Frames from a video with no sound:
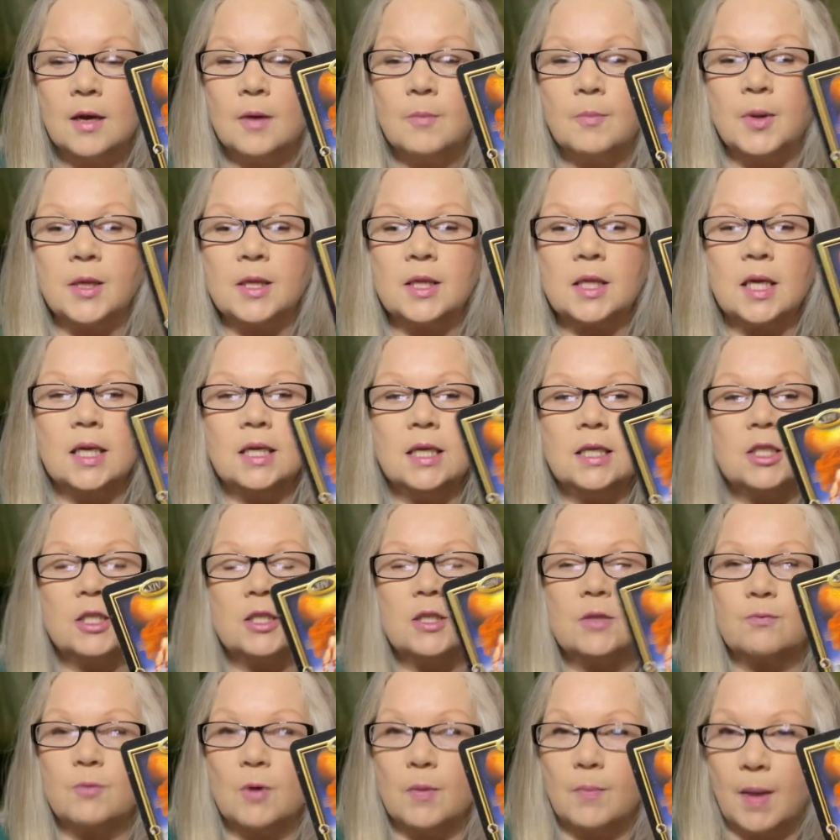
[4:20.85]
But then
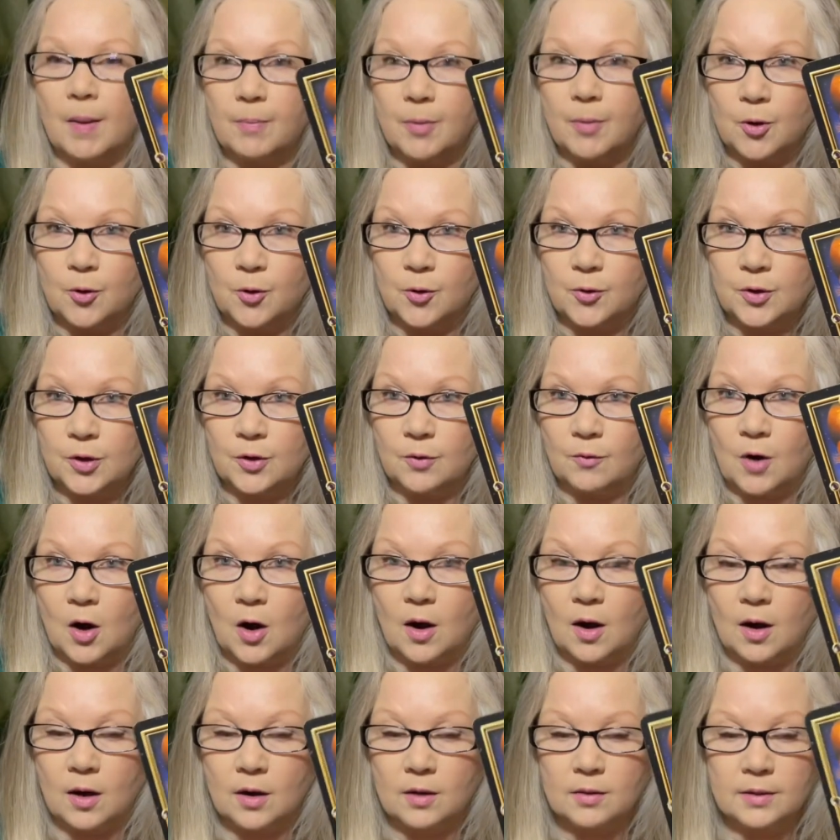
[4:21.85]
just remember who you
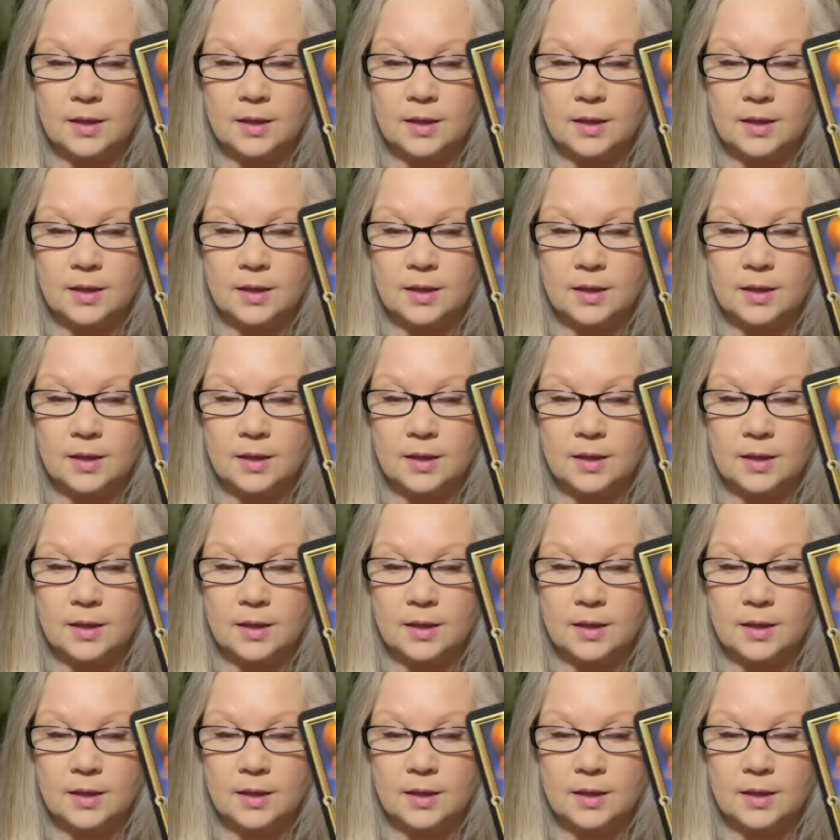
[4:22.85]
are.